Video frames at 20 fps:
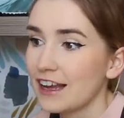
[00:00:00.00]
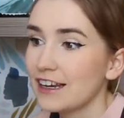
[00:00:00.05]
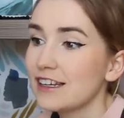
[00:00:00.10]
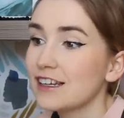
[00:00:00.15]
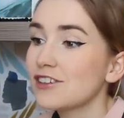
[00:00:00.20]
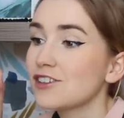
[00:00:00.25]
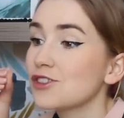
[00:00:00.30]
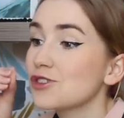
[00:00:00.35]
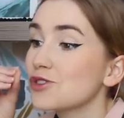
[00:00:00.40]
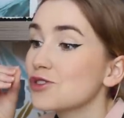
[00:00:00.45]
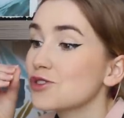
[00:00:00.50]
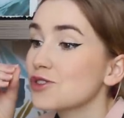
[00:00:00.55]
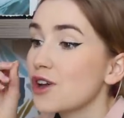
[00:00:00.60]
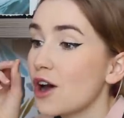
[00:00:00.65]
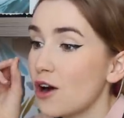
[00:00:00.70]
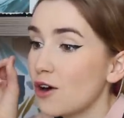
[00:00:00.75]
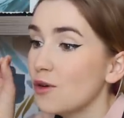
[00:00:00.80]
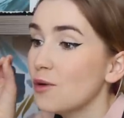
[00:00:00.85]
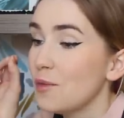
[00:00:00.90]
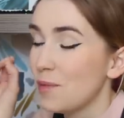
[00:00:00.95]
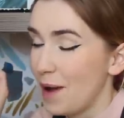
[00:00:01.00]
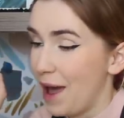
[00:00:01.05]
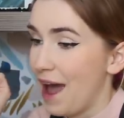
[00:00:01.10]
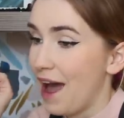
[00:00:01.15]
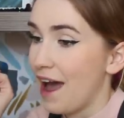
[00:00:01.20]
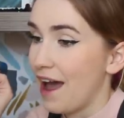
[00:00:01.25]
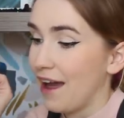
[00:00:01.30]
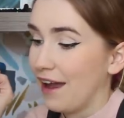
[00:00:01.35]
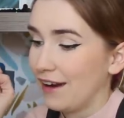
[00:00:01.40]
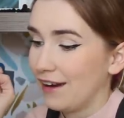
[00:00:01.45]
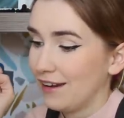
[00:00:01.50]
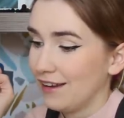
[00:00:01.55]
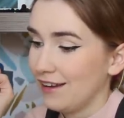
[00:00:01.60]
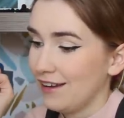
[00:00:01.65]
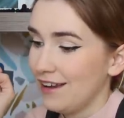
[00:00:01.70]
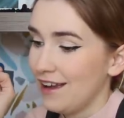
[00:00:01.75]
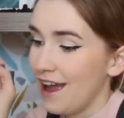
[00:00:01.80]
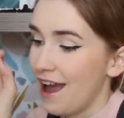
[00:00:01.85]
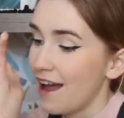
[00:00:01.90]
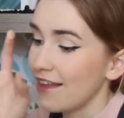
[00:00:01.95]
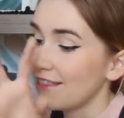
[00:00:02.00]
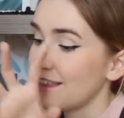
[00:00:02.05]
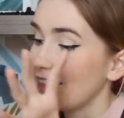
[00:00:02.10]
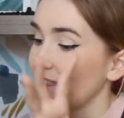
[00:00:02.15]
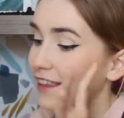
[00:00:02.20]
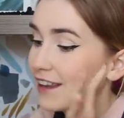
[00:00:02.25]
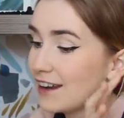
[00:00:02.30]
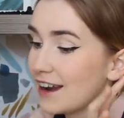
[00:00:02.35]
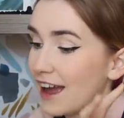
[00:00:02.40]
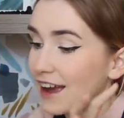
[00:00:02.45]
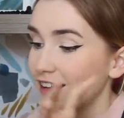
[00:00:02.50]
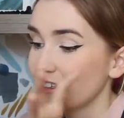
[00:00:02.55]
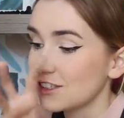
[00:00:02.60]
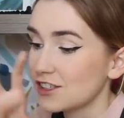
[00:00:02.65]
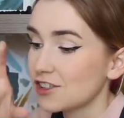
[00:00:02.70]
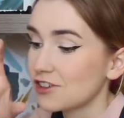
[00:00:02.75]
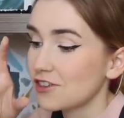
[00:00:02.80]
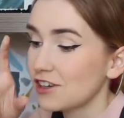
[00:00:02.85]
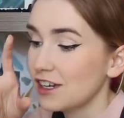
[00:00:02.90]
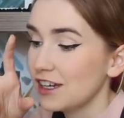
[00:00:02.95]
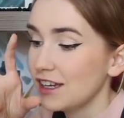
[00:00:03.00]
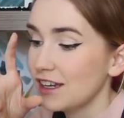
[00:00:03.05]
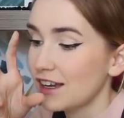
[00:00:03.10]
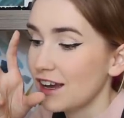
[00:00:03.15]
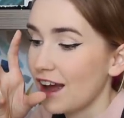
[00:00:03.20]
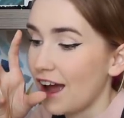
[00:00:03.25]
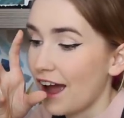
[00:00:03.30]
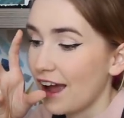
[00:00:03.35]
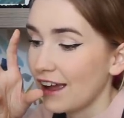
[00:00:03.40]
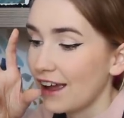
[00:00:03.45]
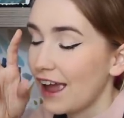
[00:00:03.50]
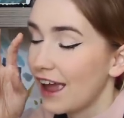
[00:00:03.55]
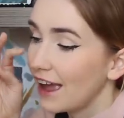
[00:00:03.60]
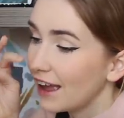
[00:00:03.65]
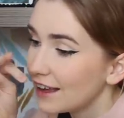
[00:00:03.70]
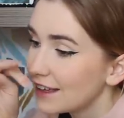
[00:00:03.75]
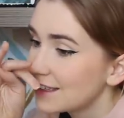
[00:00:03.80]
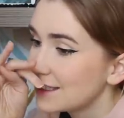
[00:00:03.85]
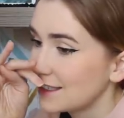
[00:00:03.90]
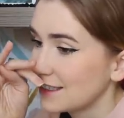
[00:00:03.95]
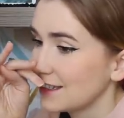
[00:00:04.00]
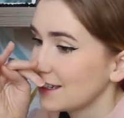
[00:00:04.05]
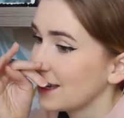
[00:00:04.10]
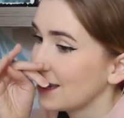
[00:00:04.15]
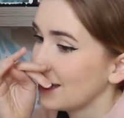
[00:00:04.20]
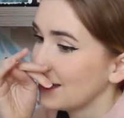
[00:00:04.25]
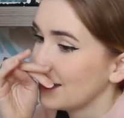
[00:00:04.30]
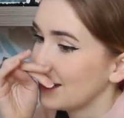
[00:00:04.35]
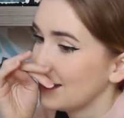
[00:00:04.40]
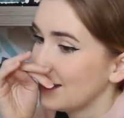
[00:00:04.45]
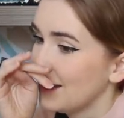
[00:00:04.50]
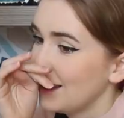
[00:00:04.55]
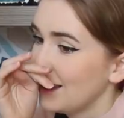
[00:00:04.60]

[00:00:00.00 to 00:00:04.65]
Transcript: I did so bad. And then the next three, I aced it.